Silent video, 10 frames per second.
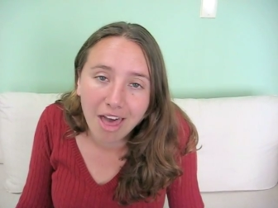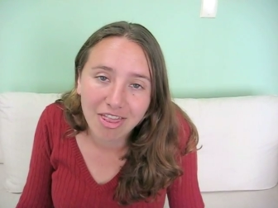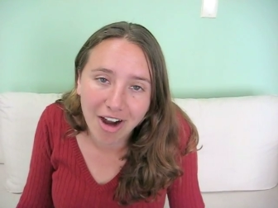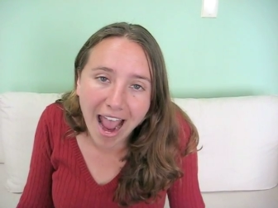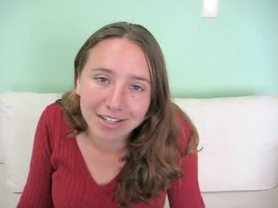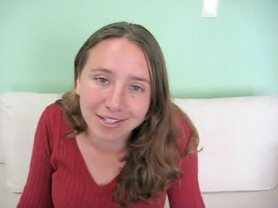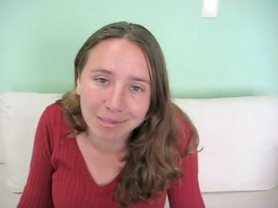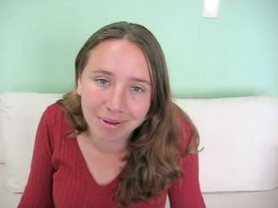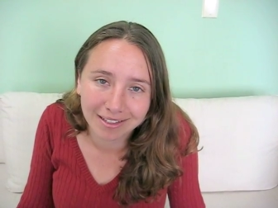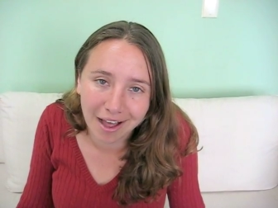their actions
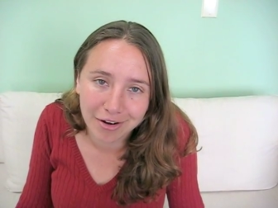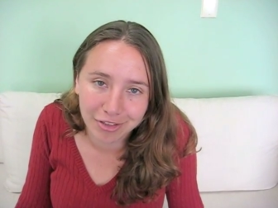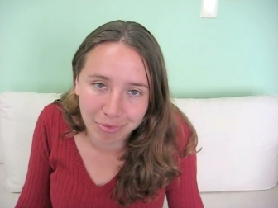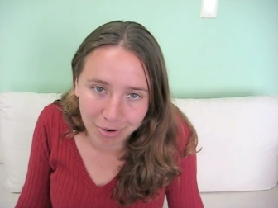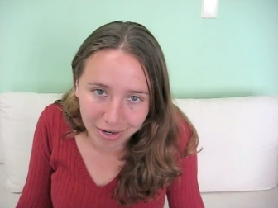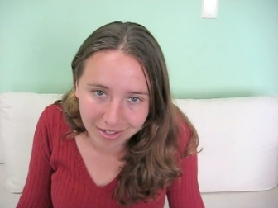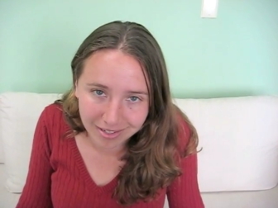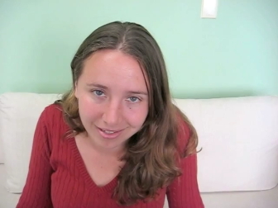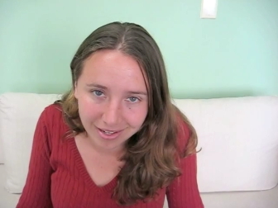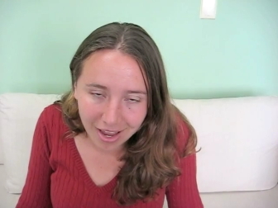speak louder than
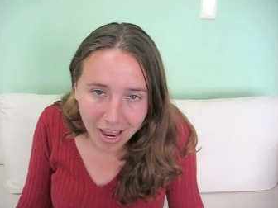words.